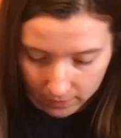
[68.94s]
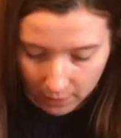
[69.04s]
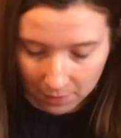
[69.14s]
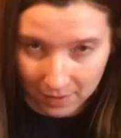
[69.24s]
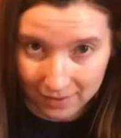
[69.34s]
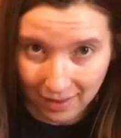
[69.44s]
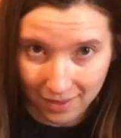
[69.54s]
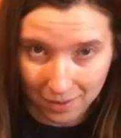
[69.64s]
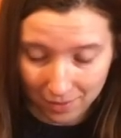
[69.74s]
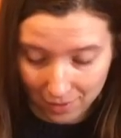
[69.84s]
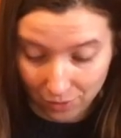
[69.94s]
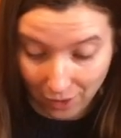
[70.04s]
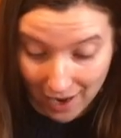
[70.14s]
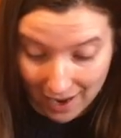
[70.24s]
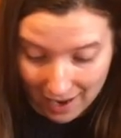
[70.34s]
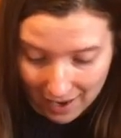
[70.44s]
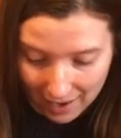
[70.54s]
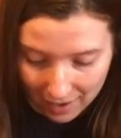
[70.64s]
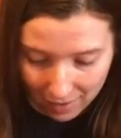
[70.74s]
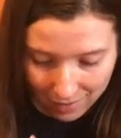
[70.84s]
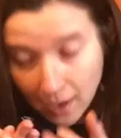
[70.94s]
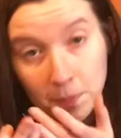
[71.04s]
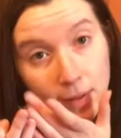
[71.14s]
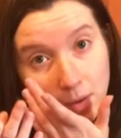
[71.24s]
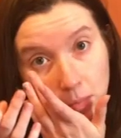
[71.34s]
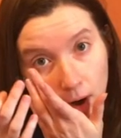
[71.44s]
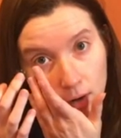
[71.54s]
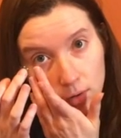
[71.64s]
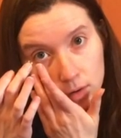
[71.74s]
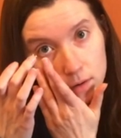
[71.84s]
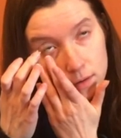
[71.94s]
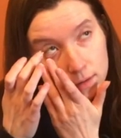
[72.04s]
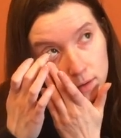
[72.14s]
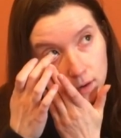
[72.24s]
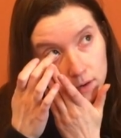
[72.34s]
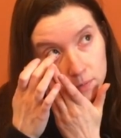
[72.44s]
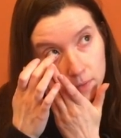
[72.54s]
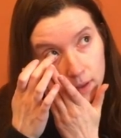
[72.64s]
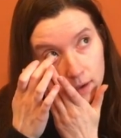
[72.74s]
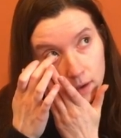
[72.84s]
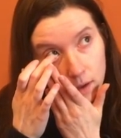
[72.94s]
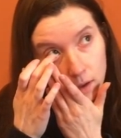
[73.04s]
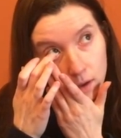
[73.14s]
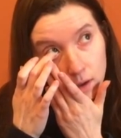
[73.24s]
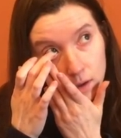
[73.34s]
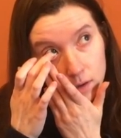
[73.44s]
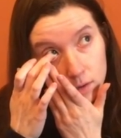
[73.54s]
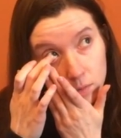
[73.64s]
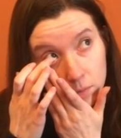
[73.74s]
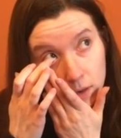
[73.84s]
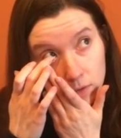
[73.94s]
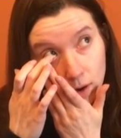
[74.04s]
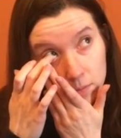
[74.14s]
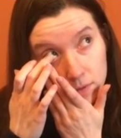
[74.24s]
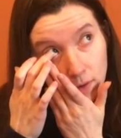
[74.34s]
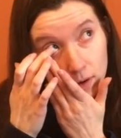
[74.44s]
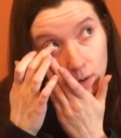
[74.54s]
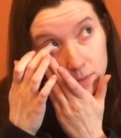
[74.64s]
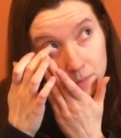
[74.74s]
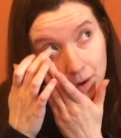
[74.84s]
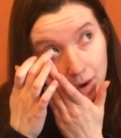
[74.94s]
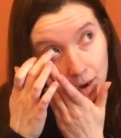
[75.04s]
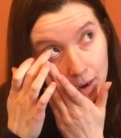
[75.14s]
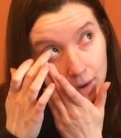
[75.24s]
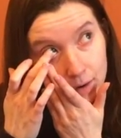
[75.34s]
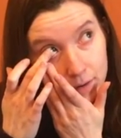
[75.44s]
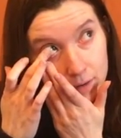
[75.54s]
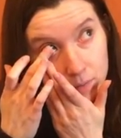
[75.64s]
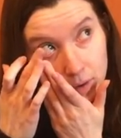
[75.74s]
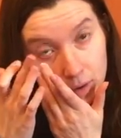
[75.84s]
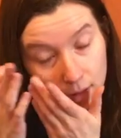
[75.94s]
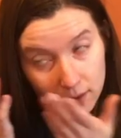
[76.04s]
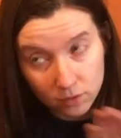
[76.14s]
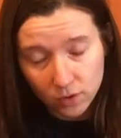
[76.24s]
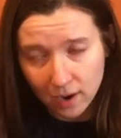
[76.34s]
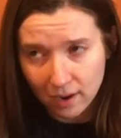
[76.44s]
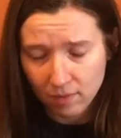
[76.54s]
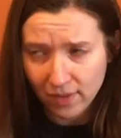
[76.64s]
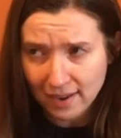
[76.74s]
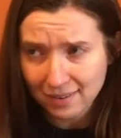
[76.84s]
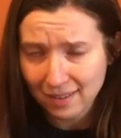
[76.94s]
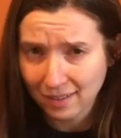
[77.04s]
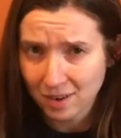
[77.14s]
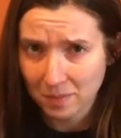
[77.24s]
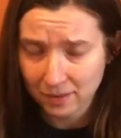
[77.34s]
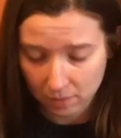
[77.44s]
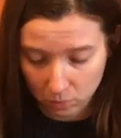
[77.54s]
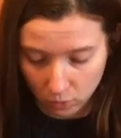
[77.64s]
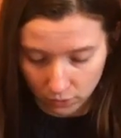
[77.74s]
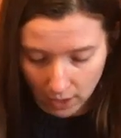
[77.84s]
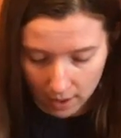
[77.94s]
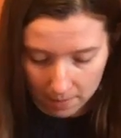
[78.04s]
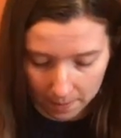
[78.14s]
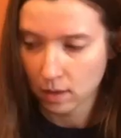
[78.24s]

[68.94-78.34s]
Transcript: Anyone else out there with the dry eye? I put bottles, or I just put so many drops of eye drops in my eye and it doesn't make it less dry. In fact, I think that it makes it more dry.